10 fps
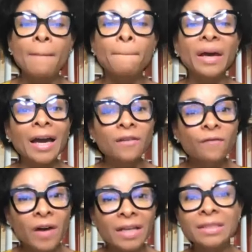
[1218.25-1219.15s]
by
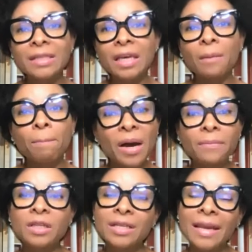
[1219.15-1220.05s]
advancing a
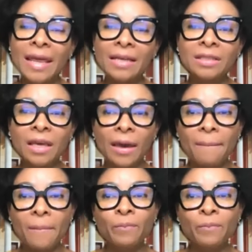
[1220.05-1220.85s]
publishing landscape